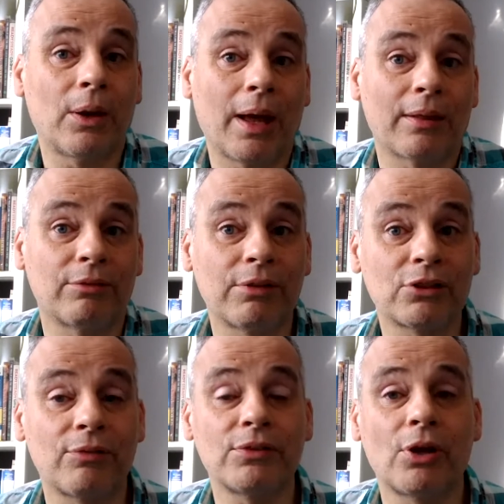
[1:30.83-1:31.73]
At the
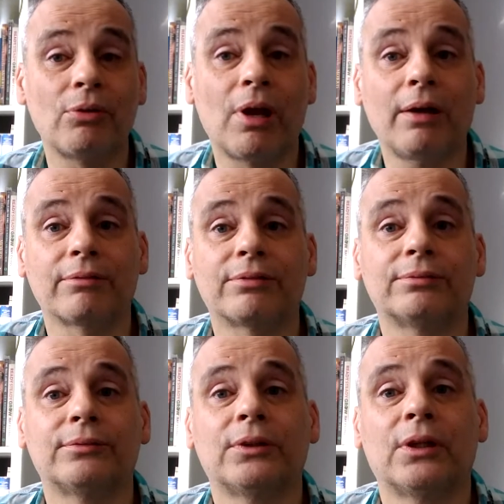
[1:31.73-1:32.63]
risk of his own life,
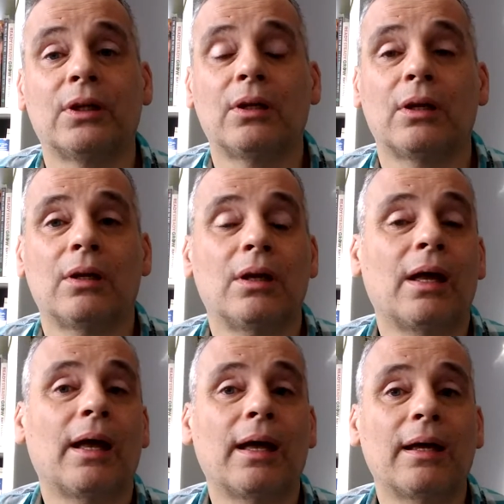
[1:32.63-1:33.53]

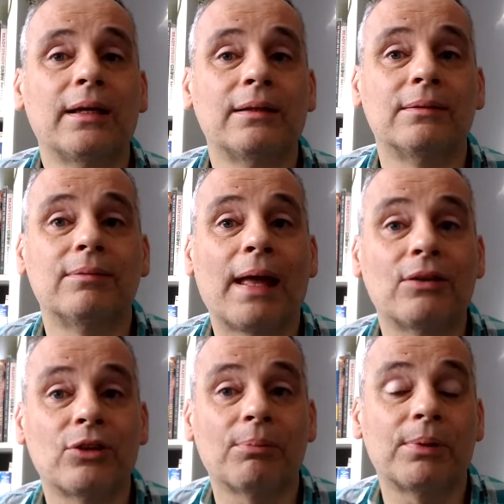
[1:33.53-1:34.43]
he
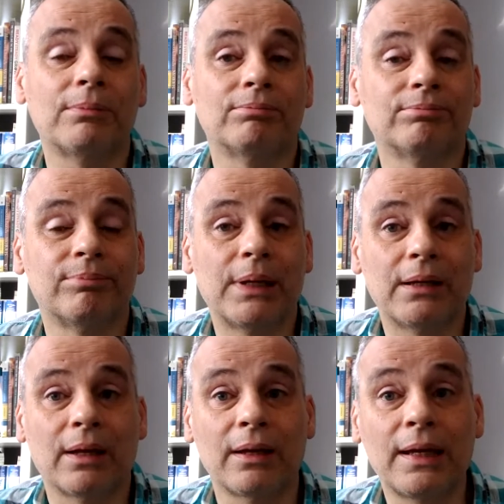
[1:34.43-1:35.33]
ends up
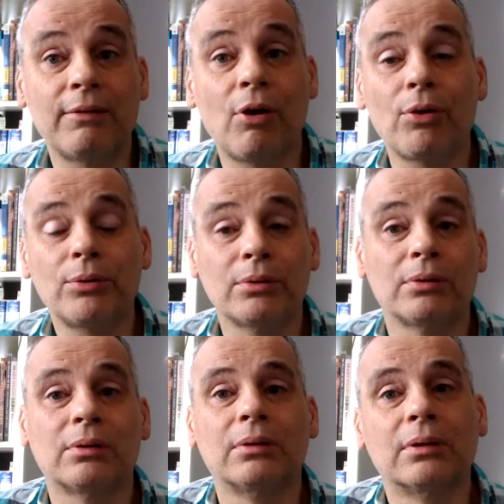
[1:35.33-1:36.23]
being a hero,
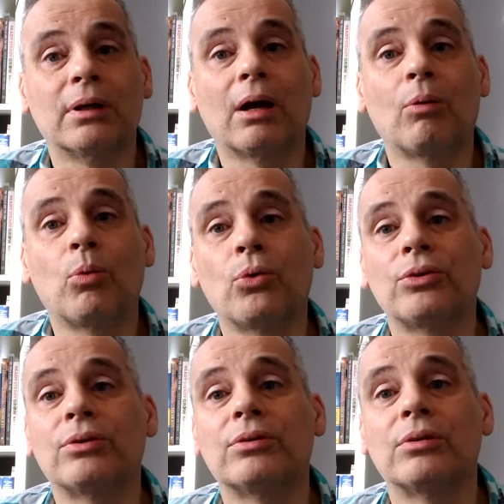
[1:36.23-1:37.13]

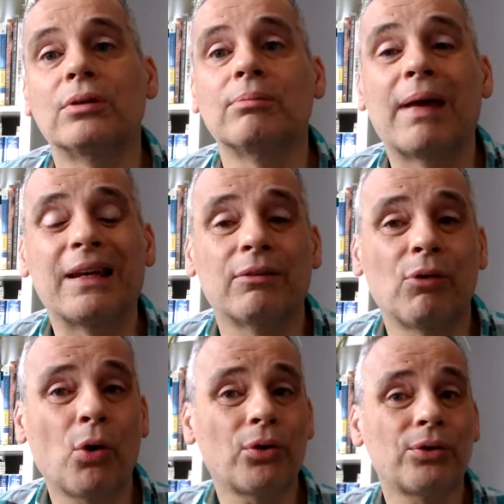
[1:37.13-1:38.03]
awarded the Medal of
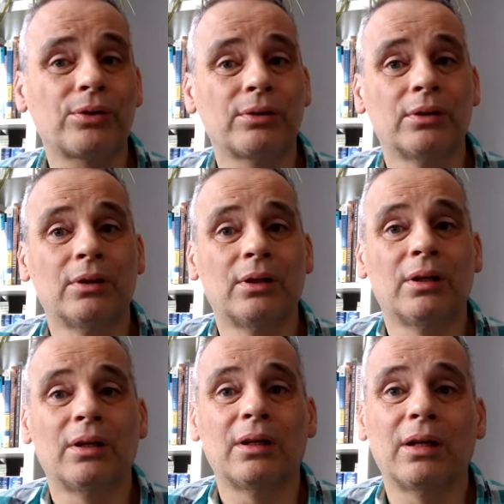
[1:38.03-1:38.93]
Honor.
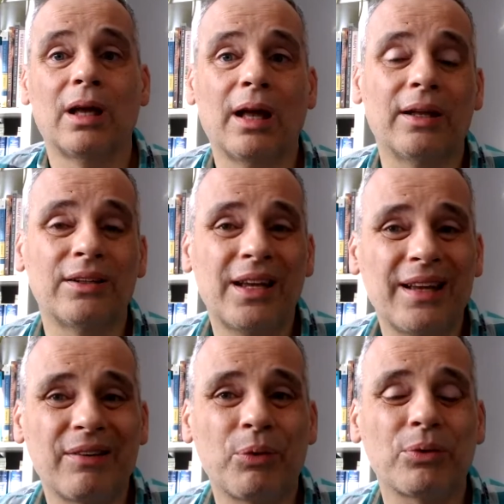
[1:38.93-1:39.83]
And
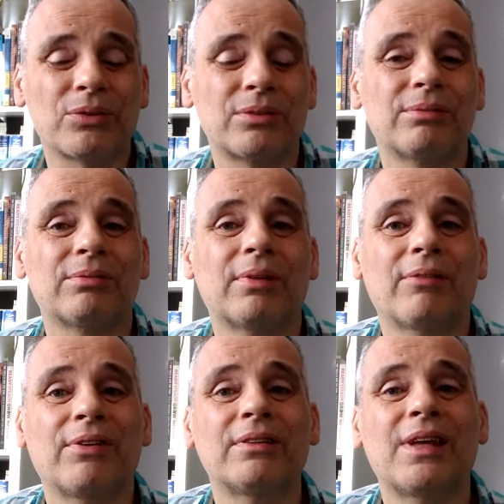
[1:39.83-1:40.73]
yeah, it was
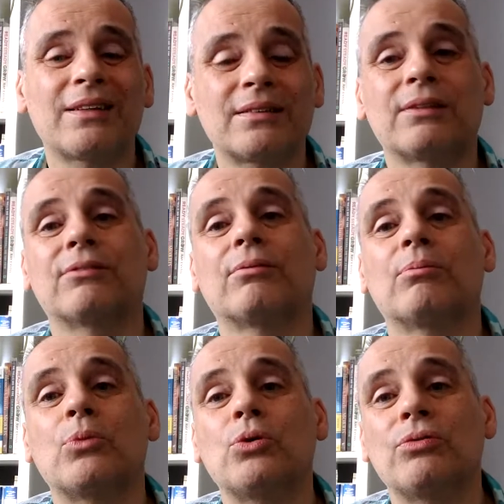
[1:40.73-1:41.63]
a fantastic
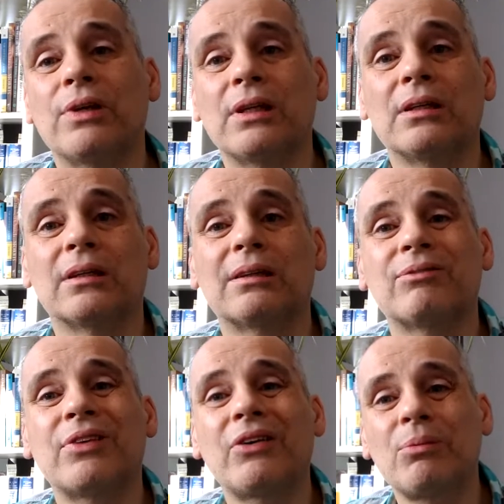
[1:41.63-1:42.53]
movie,
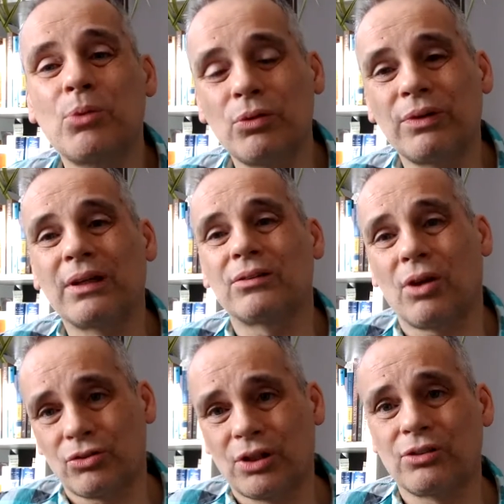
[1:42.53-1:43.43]
very moving,
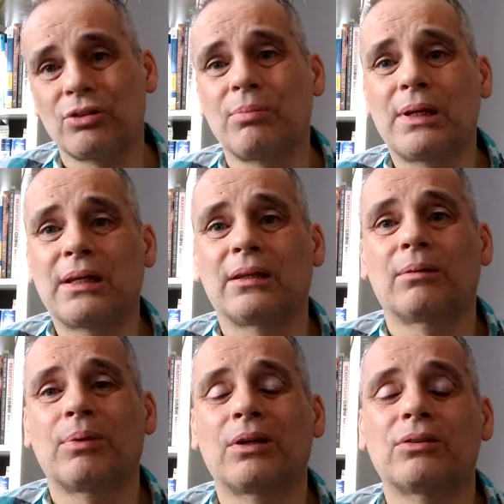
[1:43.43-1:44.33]
touching to me,
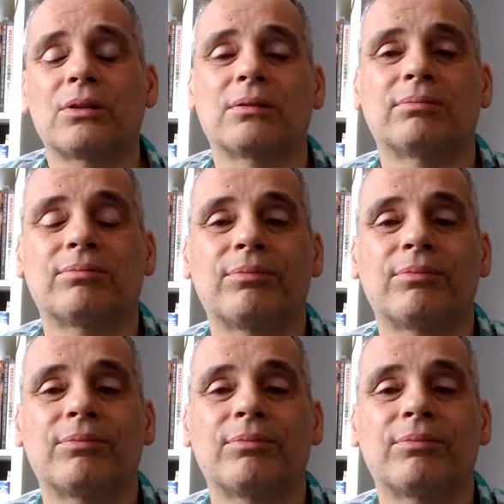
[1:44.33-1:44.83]
because it